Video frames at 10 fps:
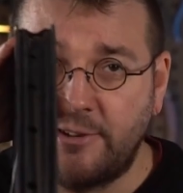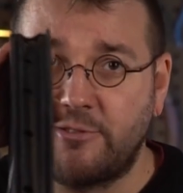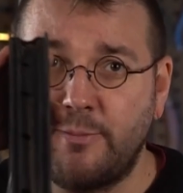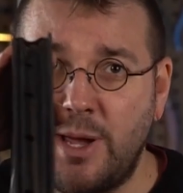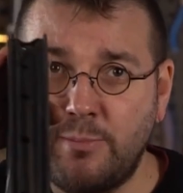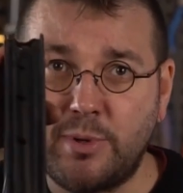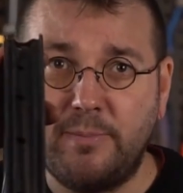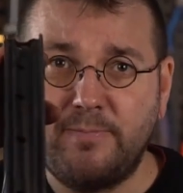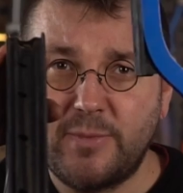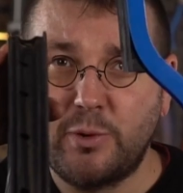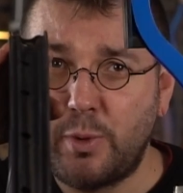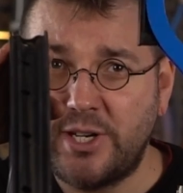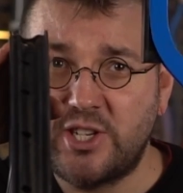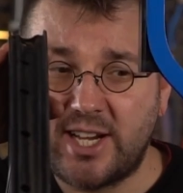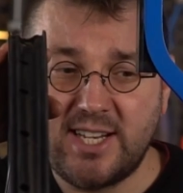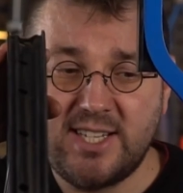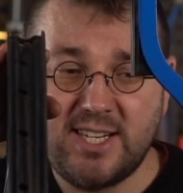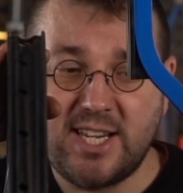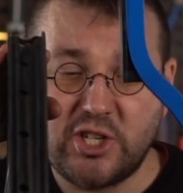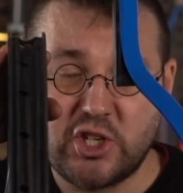Remember, when checking
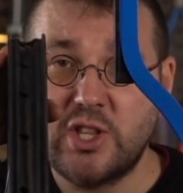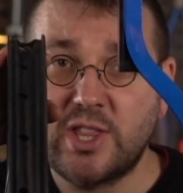dish,